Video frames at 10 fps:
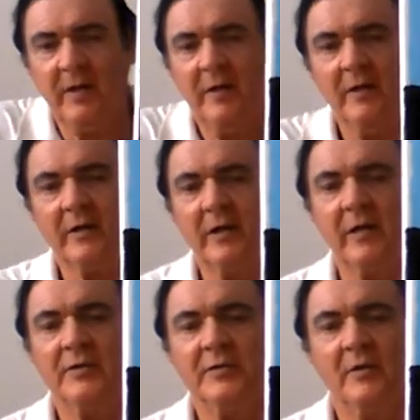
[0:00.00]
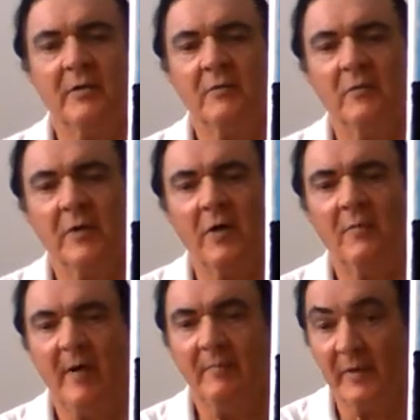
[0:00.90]
Okay, so we'll go
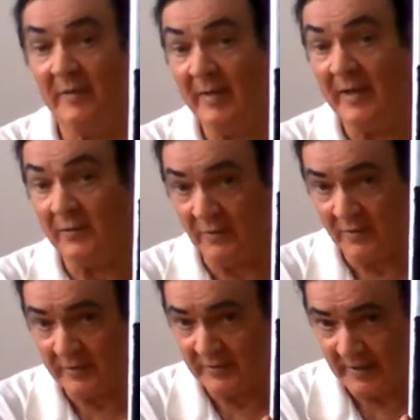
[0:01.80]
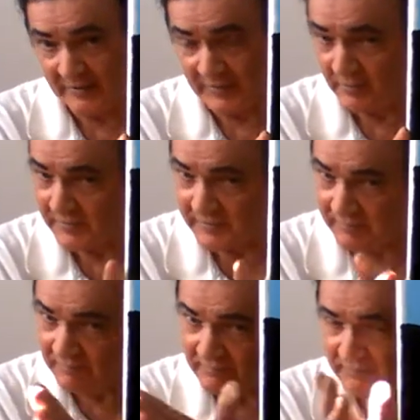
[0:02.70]
by Bert Emanuel, because that's what's
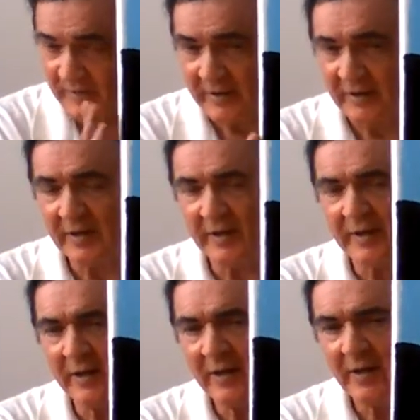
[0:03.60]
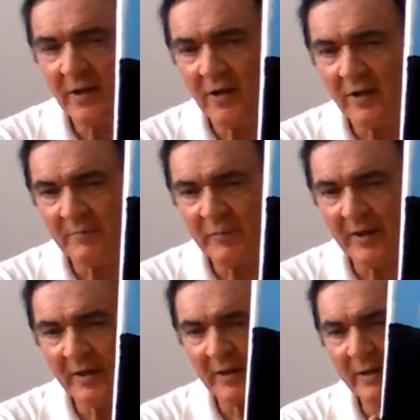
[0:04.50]
in the pal
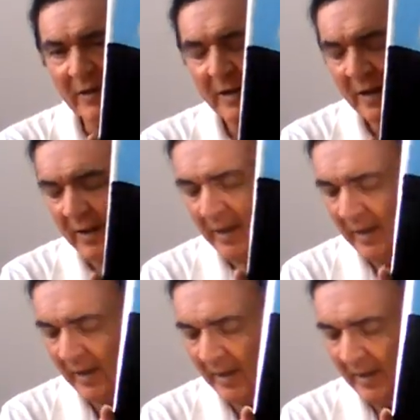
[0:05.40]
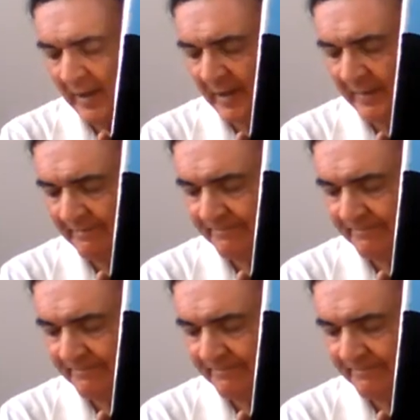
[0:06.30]
um,